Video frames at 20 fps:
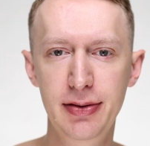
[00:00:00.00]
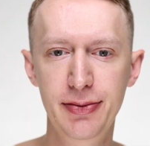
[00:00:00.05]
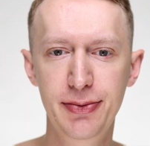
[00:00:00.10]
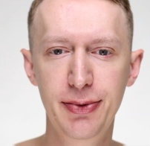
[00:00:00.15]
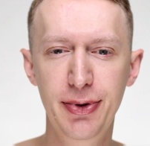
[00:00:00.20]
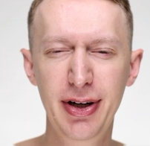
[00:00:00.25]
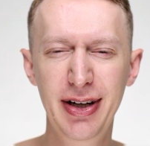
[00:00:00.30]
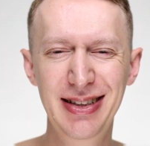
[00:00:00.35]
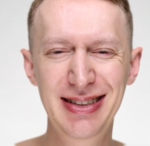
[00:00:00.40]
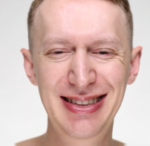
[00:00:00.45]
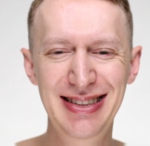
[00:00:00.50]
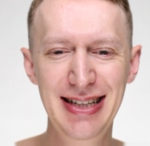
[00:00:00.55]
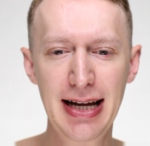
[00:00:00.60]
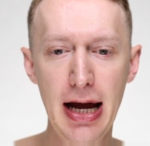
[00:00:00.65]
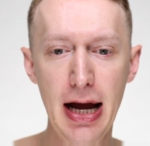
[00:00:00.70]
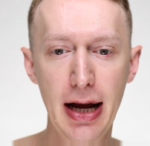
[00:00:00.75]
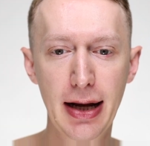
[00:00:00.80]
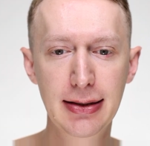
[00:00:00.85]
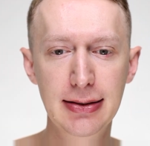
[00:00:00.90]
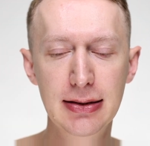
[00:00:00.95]
What is
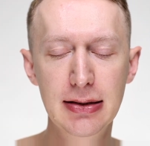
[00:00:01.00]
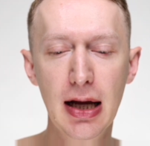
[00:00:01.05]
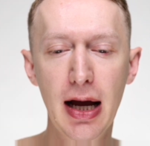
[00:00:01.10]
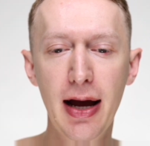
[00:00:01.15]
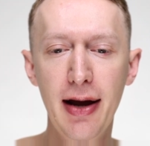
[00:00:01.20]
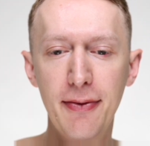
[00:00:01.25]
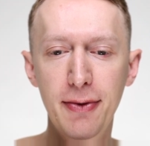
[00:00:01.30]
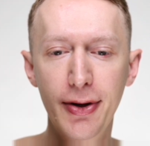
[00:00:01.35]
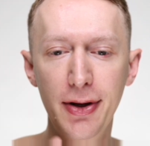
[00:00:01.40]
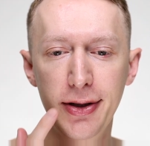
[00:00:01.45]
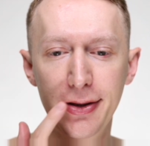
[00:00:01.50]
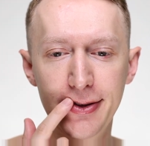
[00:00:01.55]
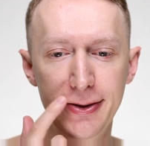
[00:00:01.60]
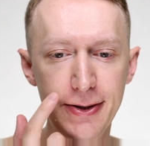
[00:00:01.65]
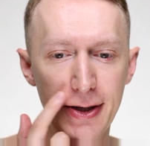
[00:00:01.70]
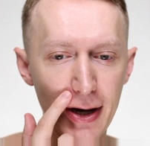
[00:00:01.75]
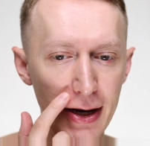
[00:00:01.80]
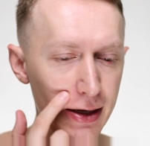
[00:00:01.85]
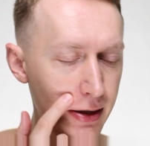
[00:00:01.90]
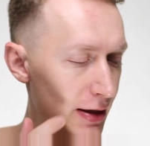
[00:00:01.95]
next? I want to
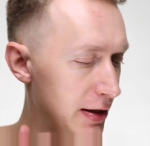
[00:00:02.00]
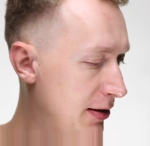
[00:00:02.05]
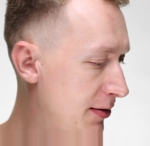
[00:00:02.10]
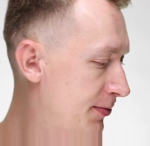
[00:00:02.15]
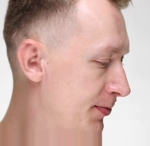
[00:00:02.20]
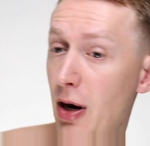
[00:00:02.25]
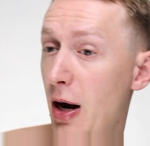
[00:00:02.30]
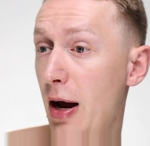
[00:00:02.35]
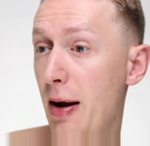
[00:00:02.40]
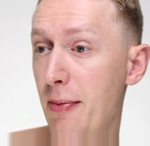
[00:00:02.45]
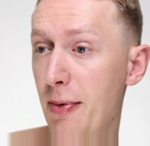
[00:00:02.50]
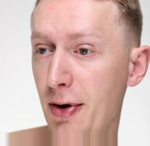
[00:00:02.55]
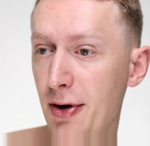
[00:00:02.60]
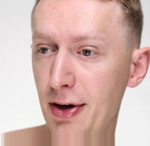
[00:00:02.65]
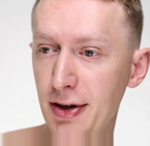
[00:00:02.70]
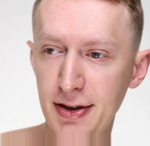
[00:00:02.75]
try the primer.